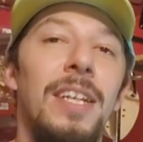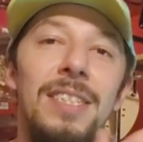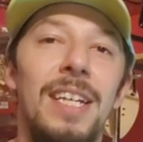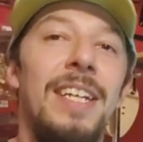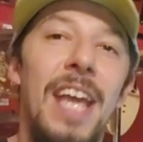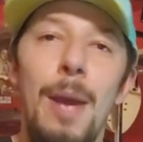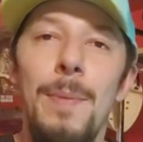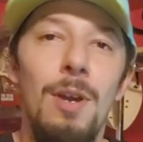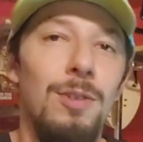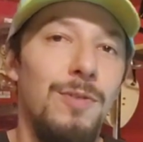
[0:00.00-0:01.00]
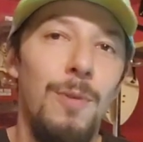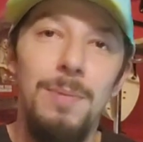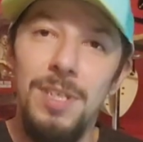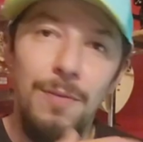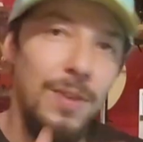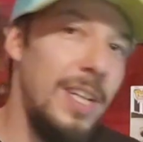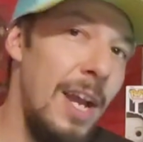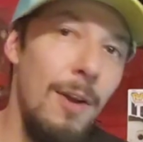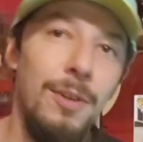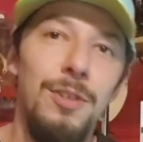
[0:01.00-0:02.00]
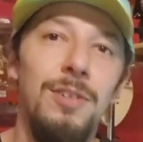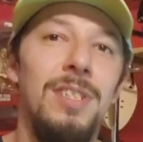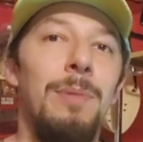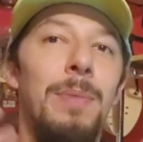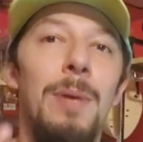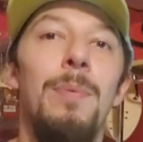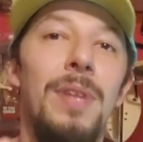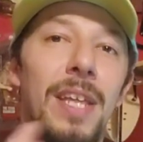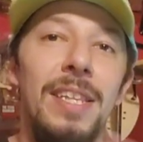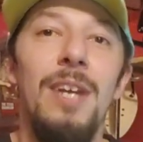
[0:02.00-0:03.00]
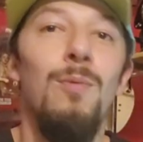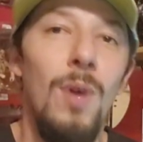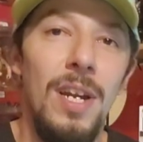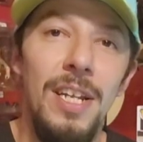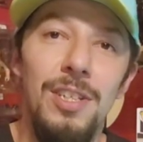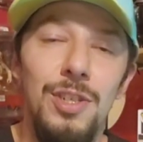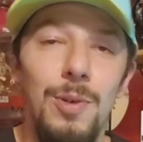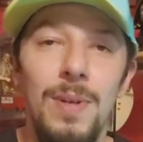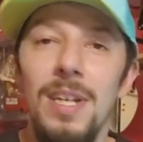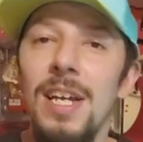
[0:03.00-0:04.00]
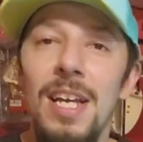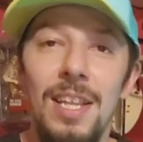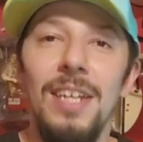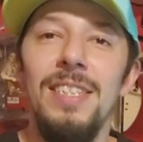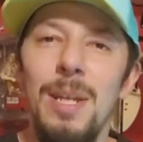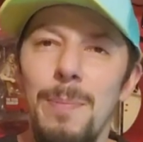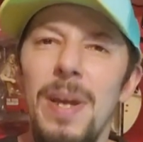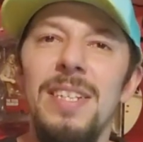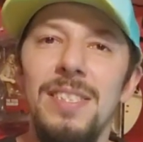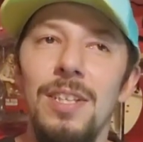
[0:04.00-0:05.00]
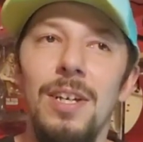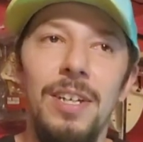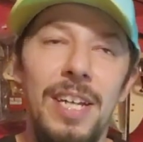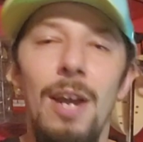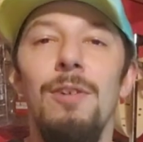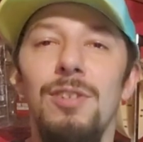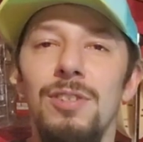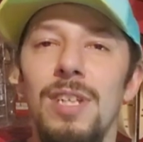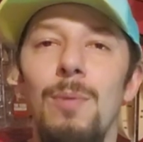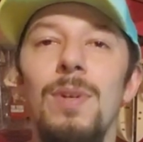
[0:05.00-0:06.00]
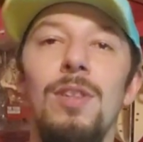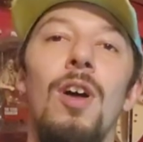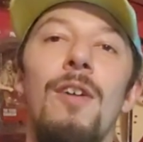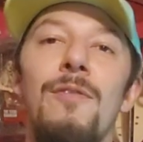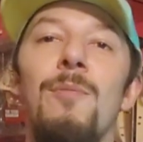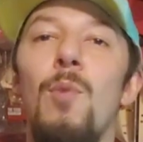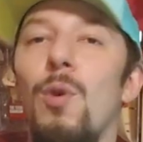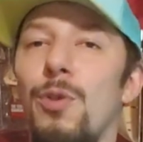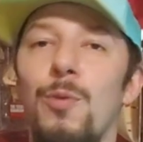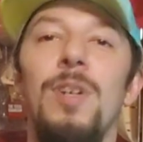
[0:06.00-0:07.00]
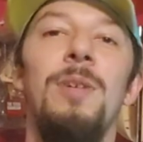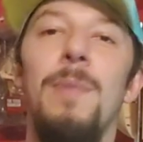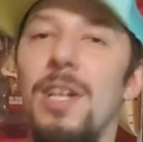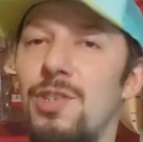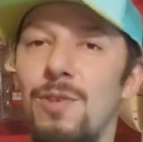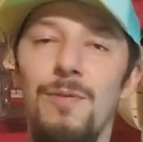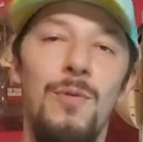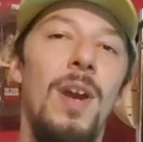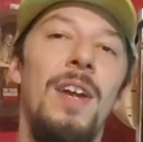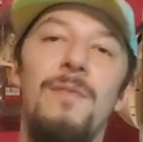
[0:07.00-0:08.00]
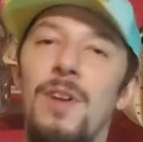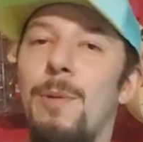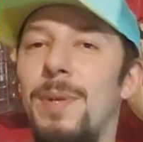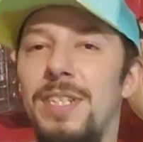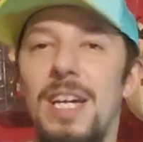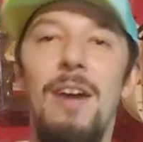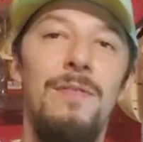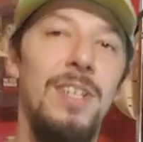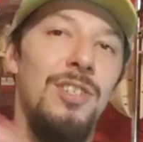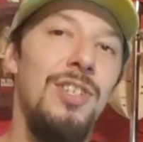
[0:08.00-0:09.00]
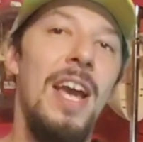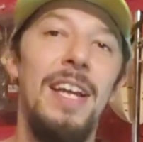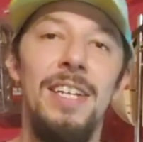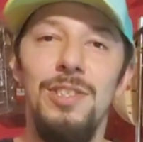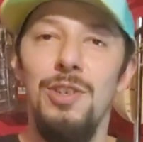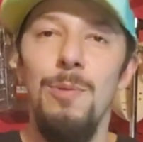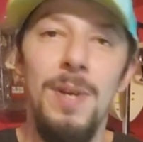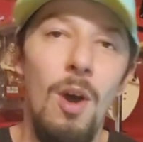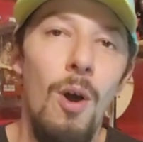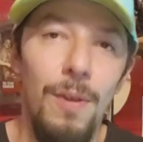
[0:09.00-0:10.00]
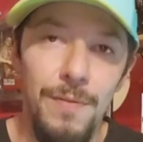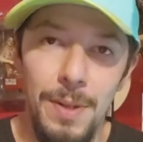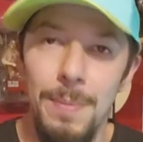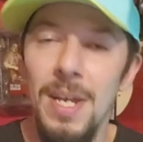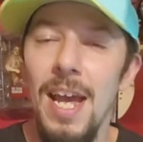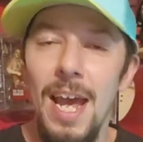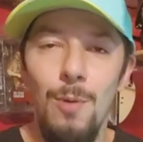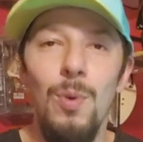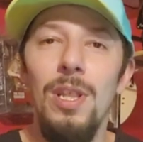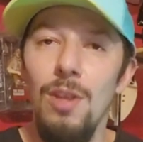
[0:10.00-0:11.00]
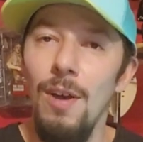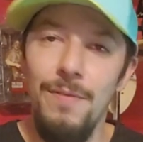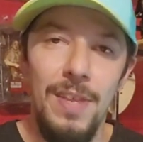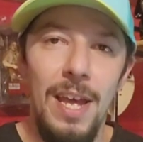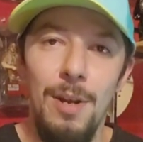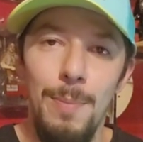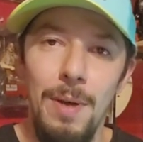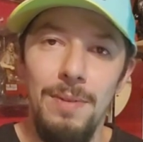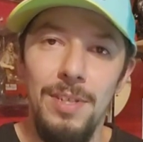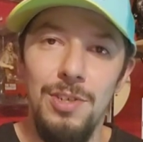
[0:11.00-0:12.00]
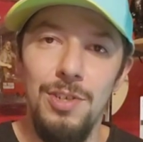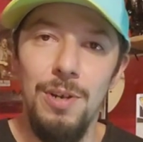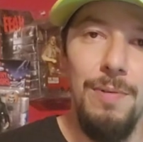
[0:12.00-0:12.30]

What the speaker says: I said, cameos from different characters and people that they run into, and like I said, makes the characters that we love more three-dimensional. Fred, Velma, Daphne, Shaggy, Scooby, all of them. And we love that about this show.